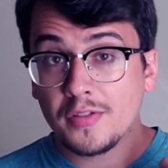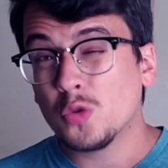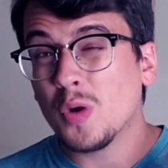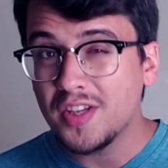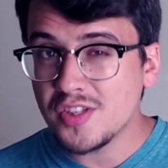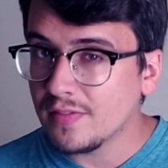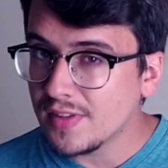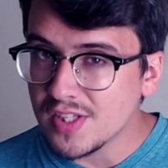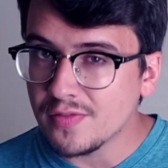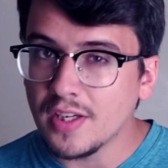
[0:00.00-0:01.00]
the rest of
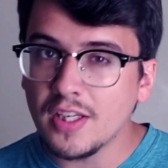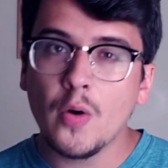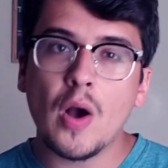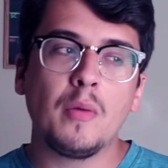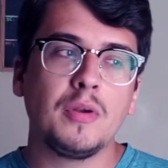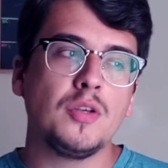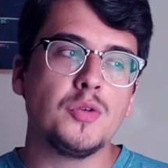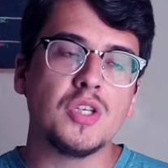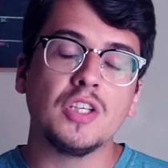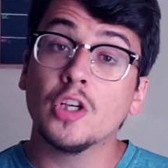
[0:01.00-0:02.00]
this video, I'll be
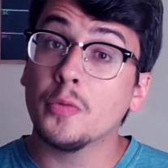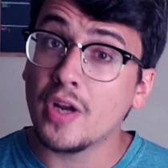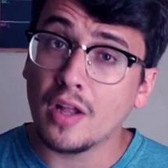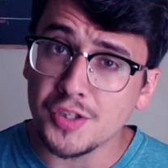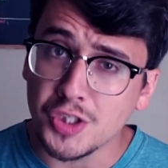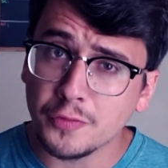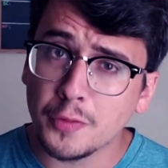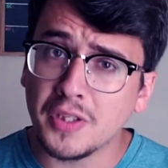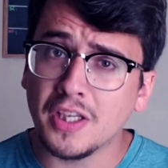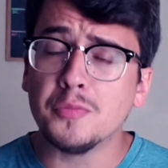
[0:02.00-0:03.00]
using terminology from the